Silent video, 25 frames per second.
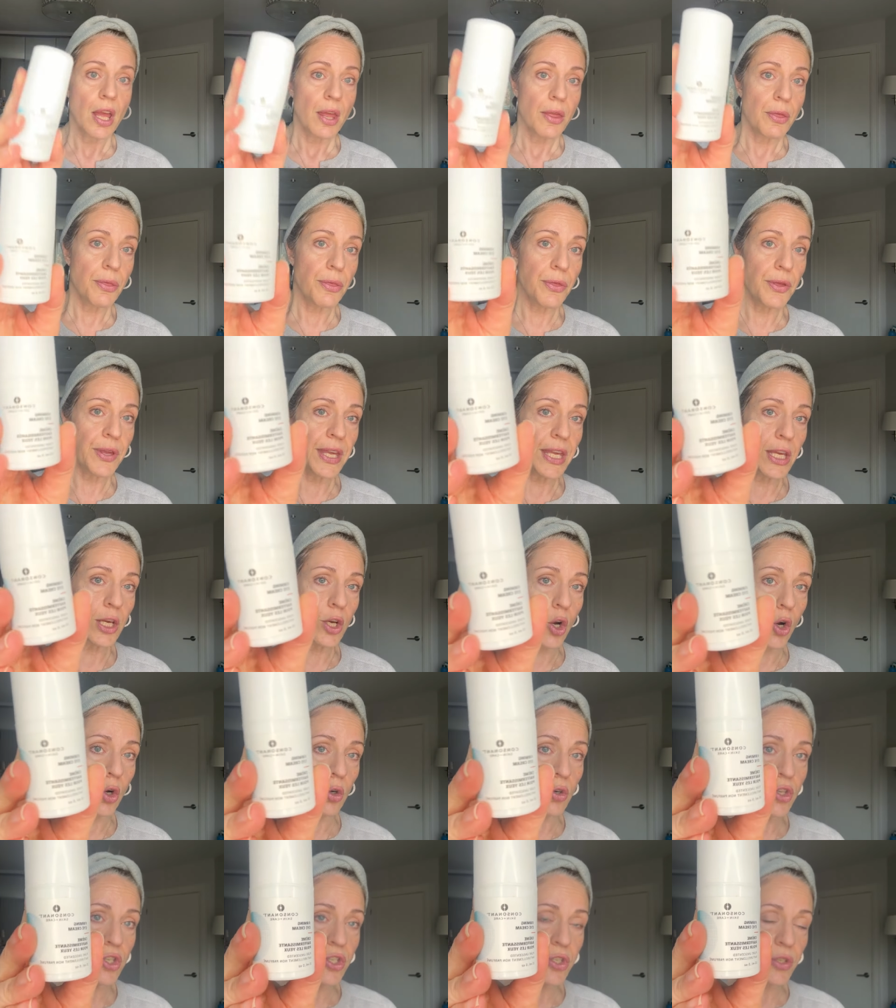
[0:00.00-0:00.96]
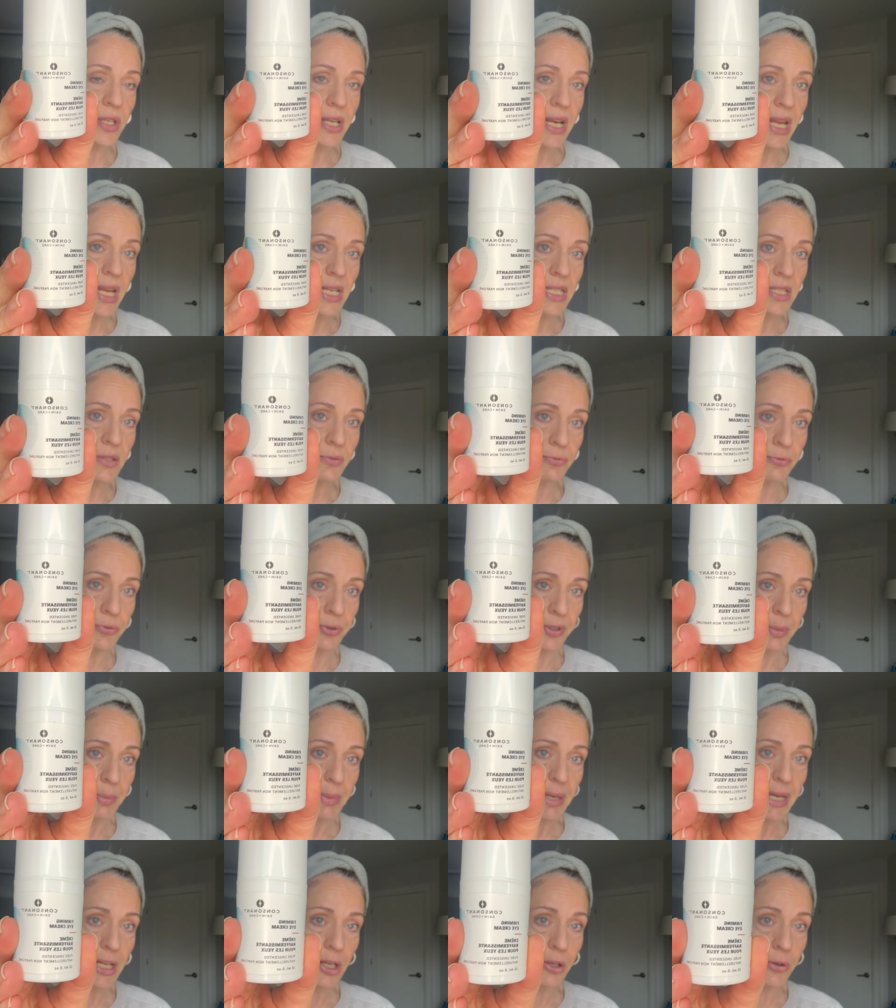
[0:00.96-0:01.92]
The Consonant
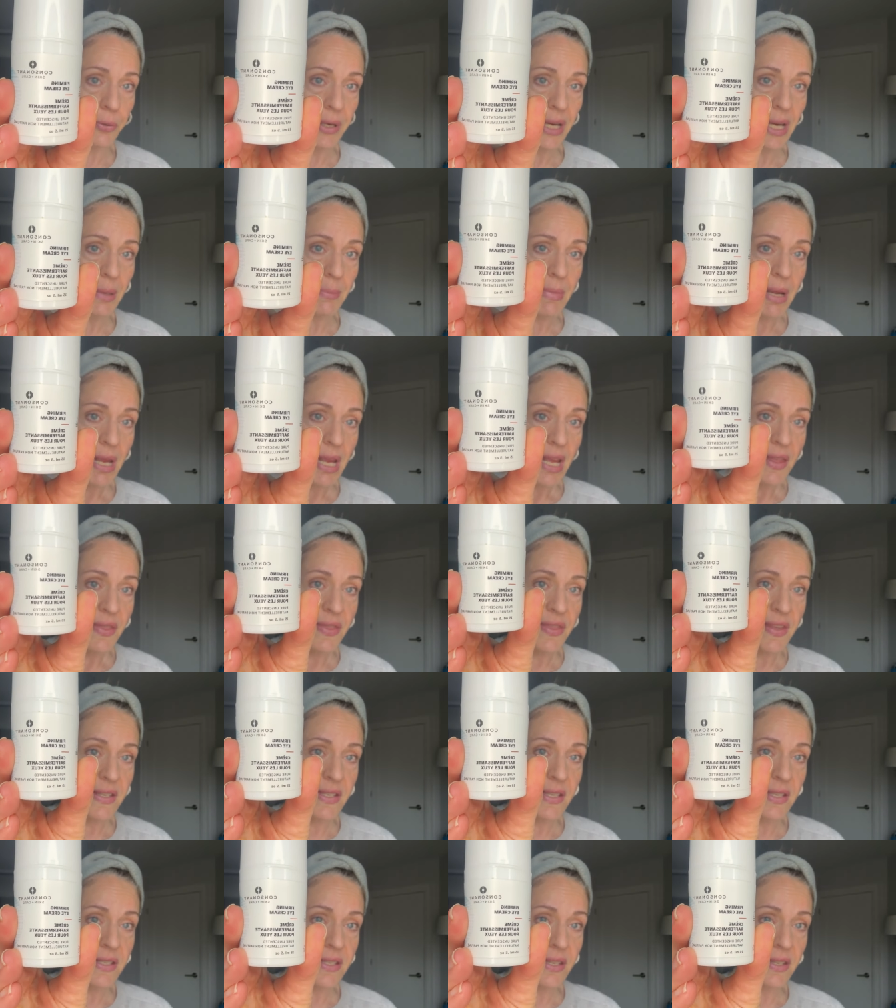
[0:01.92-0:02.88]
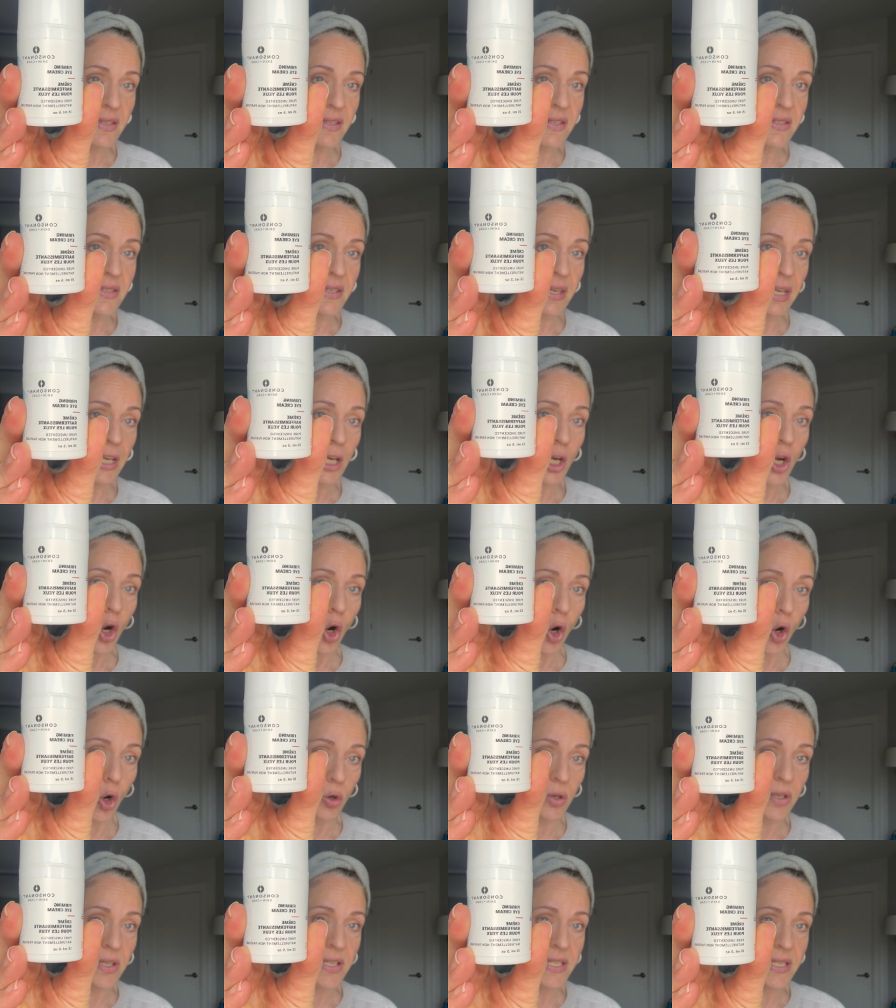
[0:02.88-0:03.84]
Firming Cream, this is a zinc
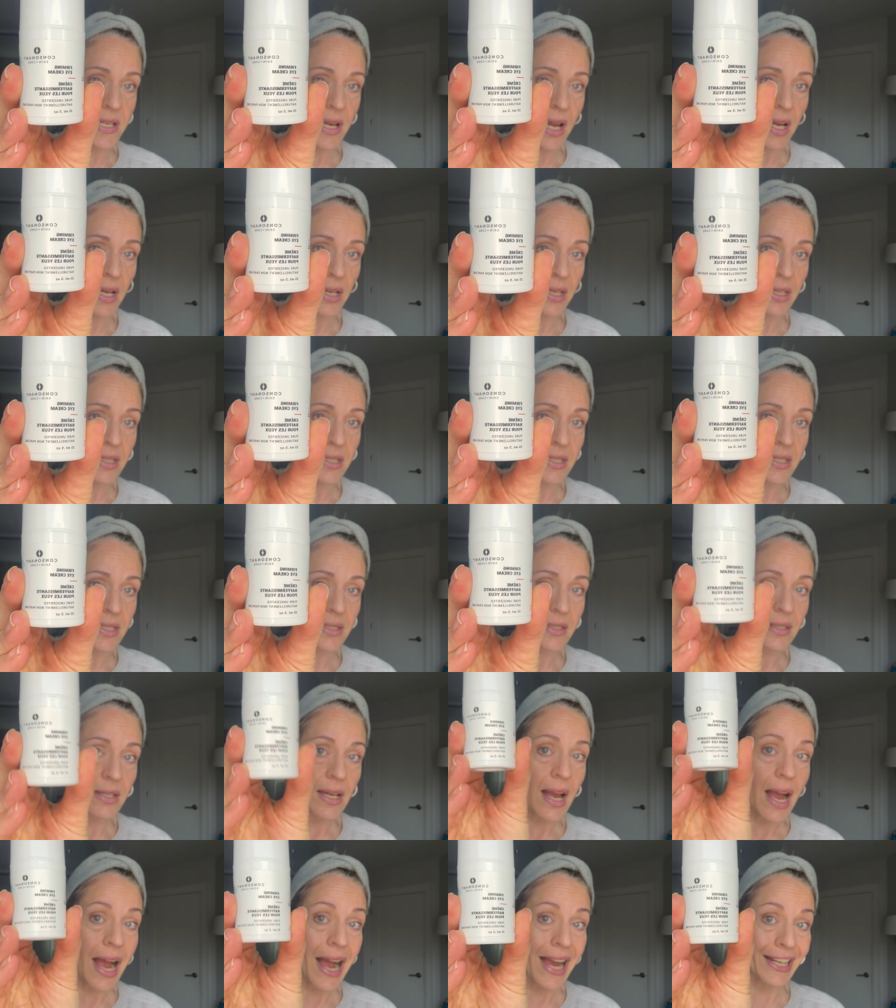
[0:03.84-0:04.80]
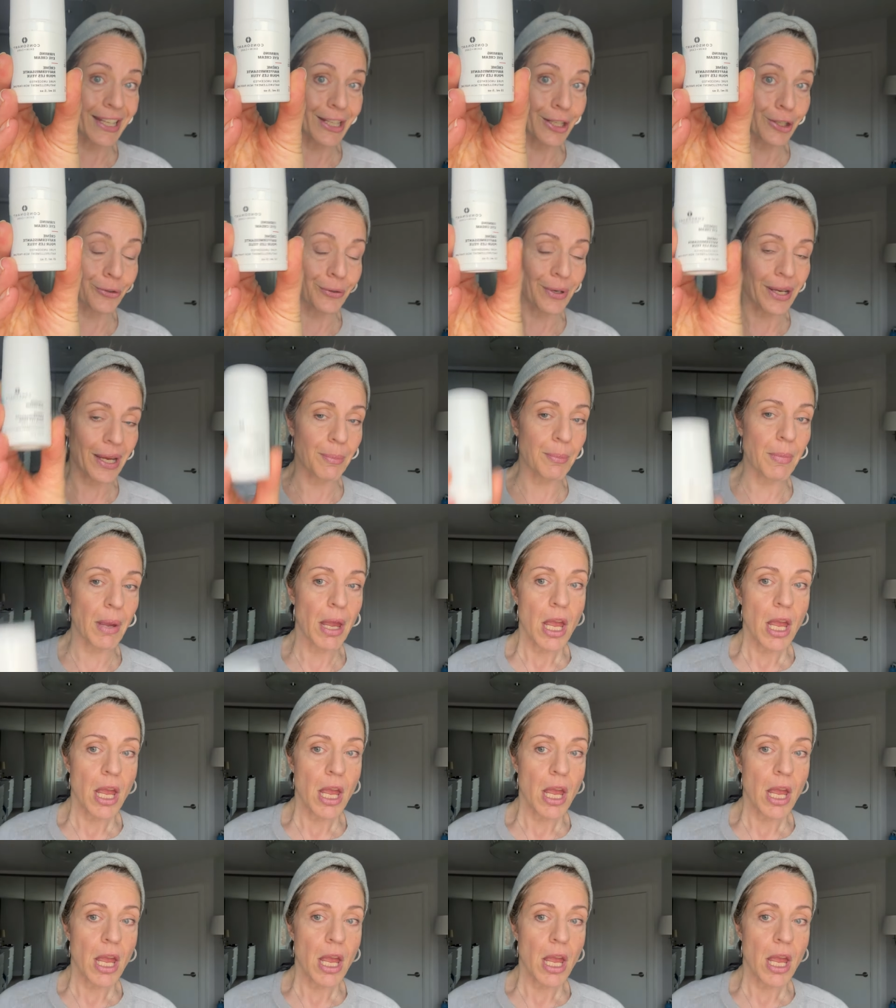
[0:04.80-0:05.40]
oxide eye cream.